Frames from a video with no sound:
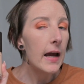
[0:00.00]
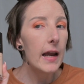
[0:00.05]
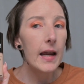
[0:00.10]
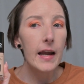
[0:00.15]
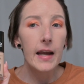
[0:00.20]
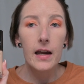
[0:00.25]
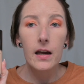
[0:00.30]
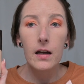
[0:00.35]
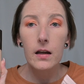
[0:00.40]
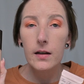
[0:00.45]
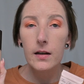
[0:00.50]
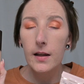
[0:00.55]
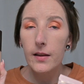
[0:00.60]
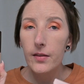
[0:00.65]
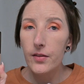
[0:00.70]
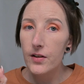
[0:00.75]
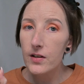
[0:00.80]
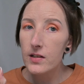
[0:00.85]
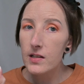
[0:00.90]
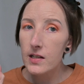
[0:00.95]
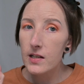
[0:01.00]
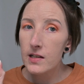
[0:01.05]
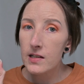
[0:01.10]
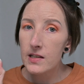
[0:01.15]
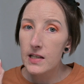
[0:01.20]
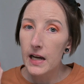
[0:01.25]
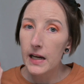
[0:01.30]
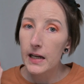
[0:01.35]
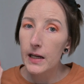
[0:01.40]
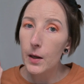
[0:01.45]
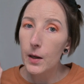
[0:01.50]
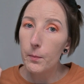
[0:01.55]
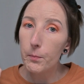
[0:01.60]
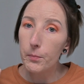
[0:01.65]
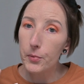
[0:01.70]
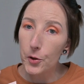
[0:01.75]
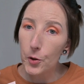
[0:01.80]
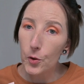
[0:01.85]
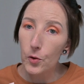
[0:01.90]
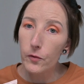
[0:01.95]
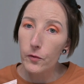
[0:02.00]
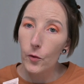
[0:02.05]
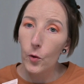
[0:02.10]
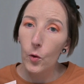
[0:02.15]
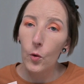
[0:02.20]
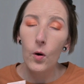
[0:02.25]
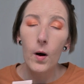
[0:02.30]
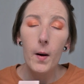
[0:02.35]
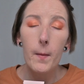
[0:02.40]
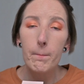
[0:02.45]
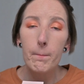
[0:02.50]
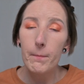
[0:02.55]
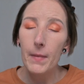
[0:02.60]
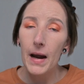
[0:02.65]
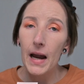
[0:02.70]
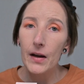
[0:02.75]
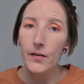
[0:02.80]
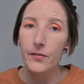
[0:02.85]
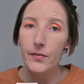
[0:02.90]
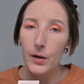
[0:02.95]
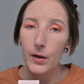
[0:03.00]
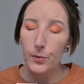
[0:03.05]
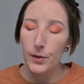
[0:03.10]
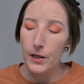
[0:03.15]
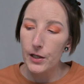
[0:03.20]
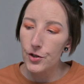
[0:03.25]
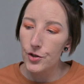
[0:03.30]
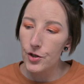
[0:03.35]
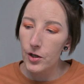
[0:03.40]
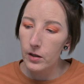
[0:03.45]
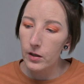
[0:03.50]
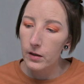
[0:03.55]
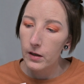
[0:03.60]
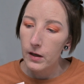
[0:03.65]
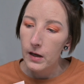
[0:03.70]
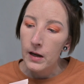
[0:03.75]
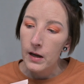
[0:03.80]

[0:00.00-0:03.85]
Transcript: and this is a beautiful matte foundation.